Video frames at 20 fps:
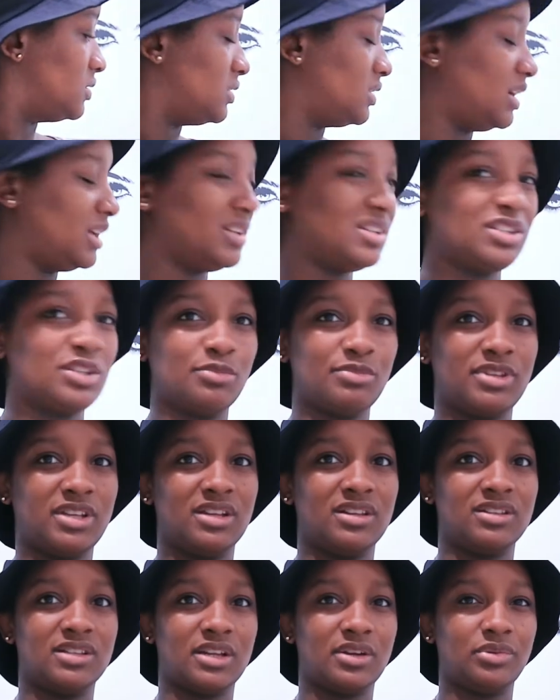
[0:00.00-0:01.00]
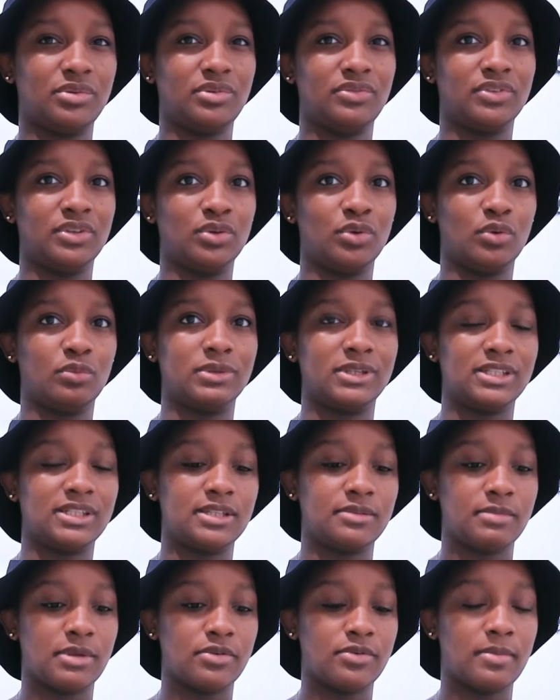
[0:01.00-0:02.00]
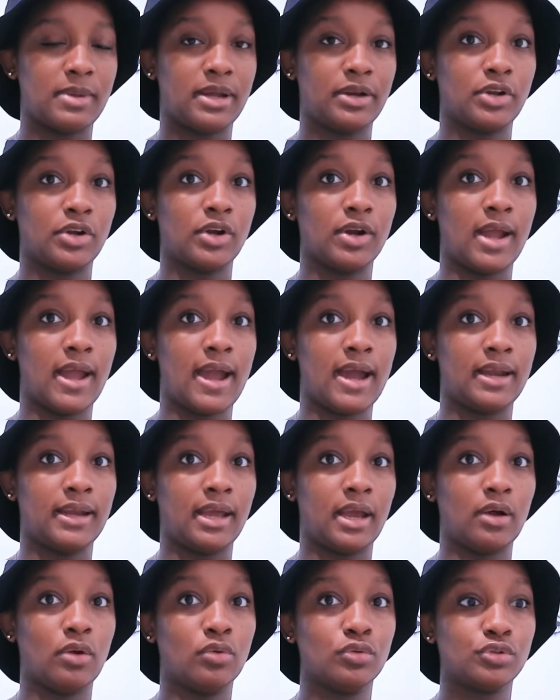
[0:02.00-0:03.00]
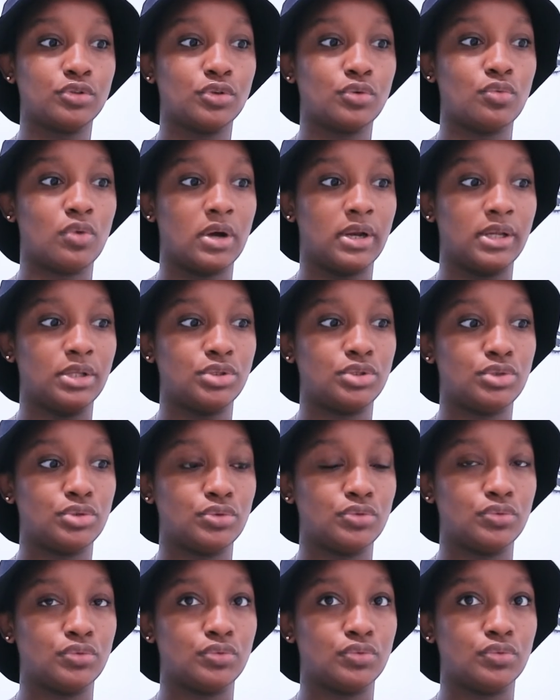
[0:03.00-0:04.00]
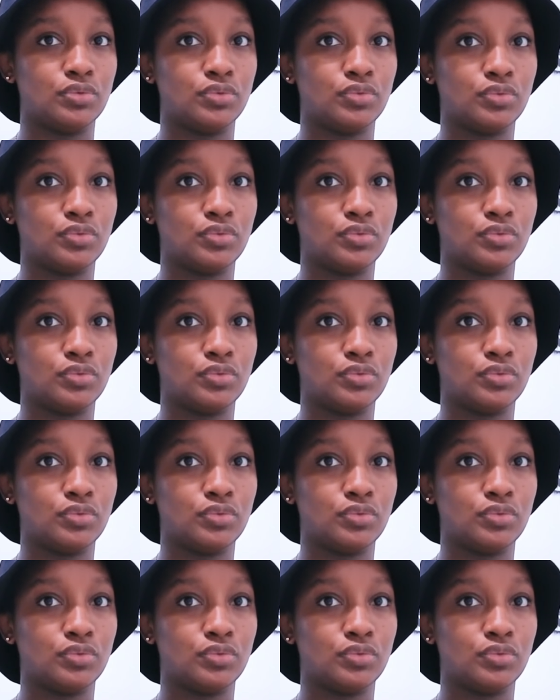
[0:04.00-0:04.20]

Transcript: and something else I don't even know but it's in my reminder and I also wanted to